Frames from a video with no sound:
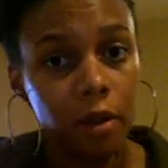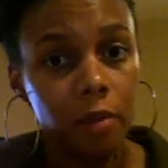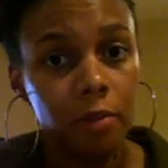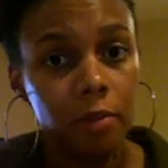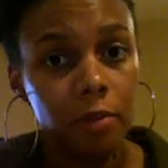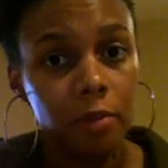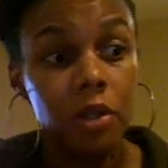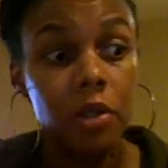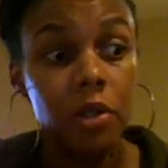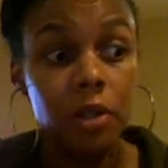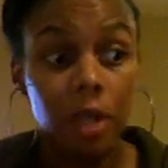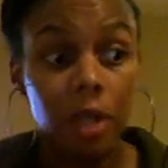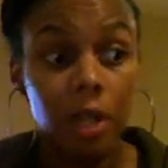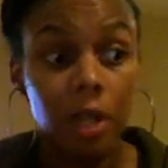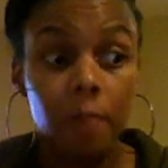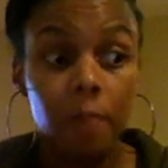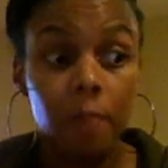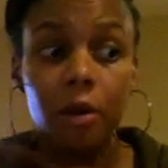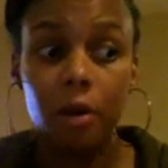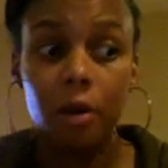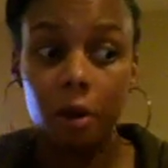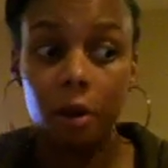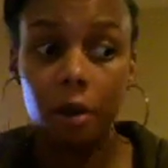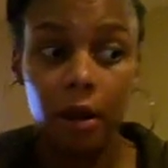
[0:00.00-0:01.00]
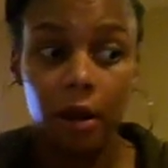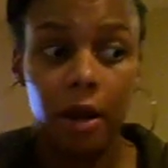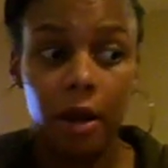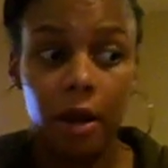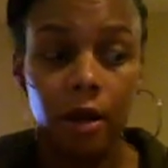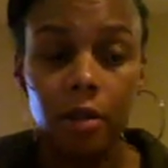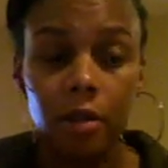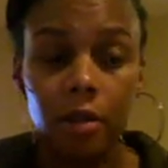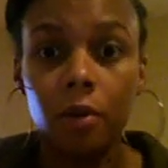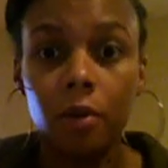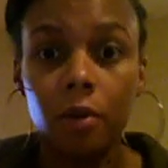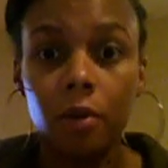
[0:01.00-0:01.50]
But she put her
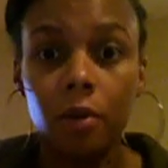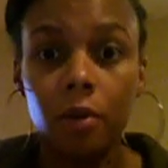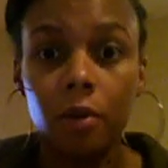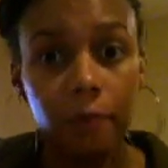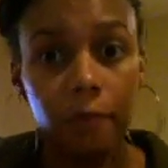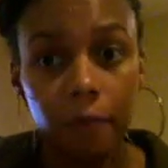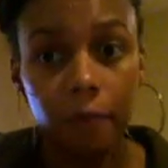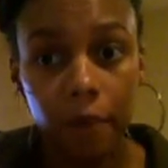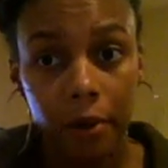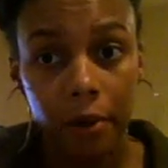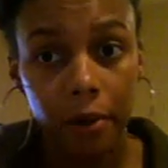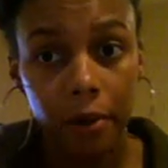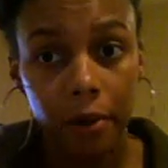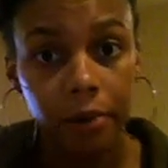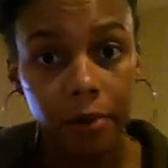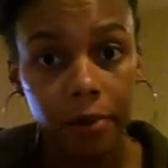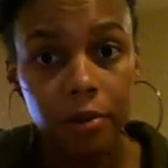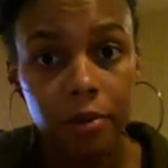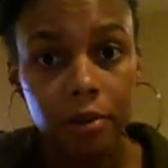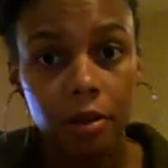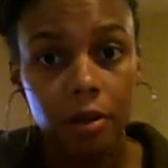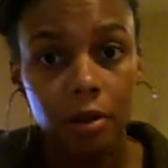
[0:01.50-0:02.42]
hands on him first,